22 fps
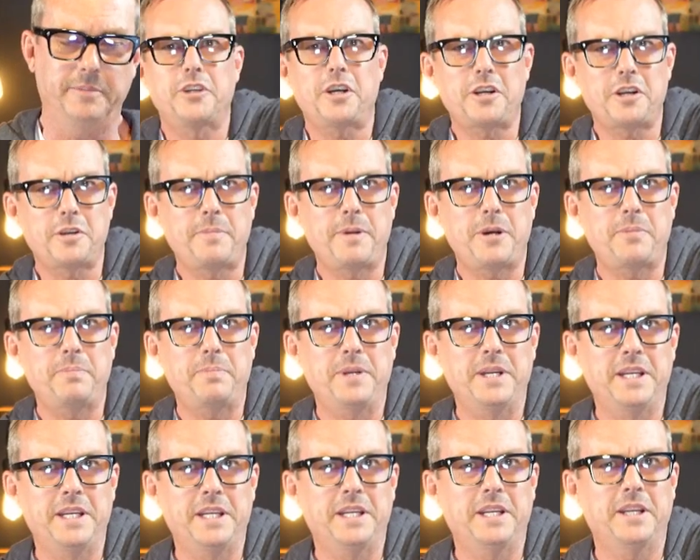Talk about
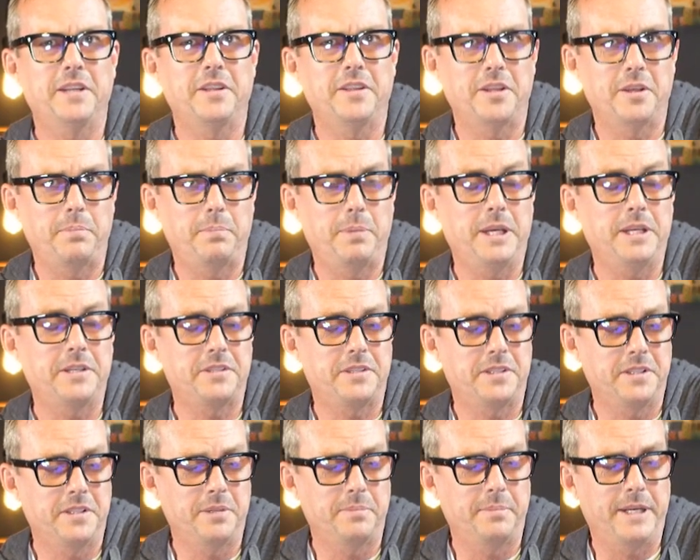being the
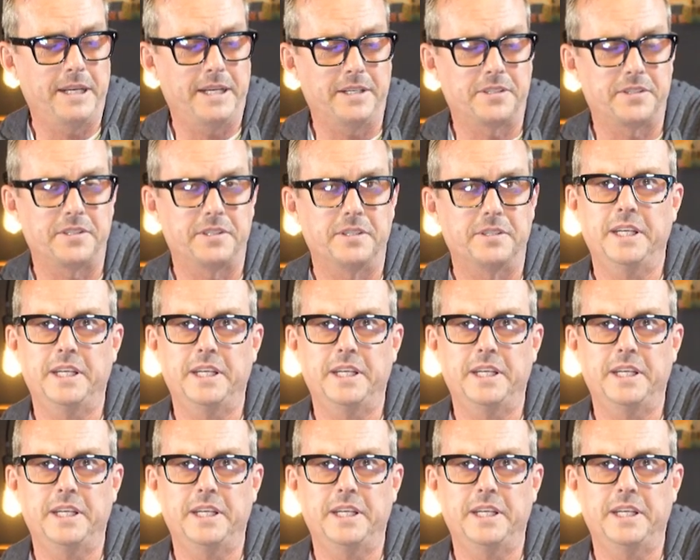best in the best.